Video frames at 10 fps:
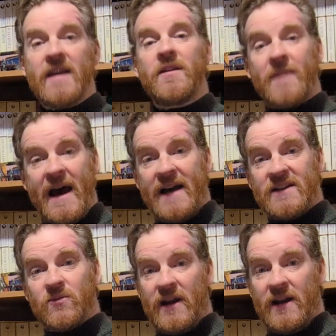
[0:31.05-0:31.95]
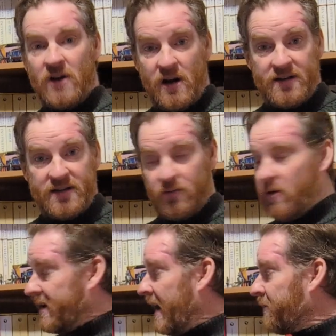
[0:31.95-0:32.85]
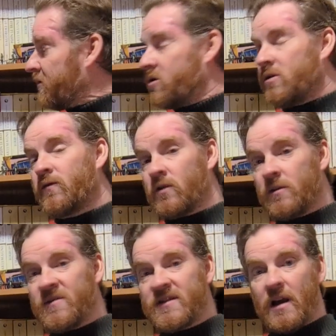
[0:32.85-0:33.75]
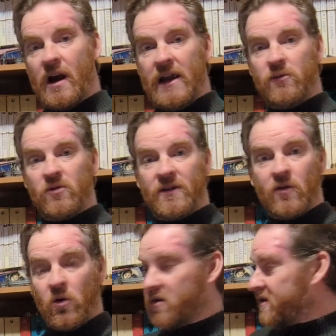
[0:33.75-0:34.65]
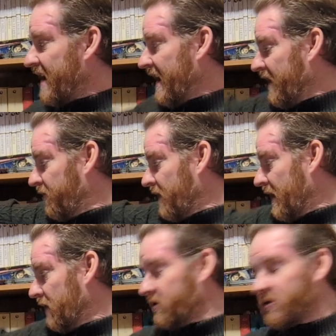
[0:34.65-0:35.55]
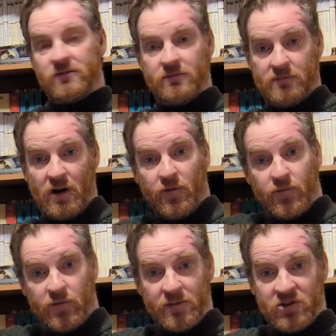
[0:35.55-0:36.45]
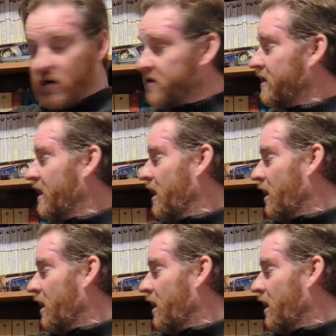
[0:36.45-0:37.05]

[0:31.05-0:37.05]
In the past, when it came to verbs, I would, of course, have our verb chart,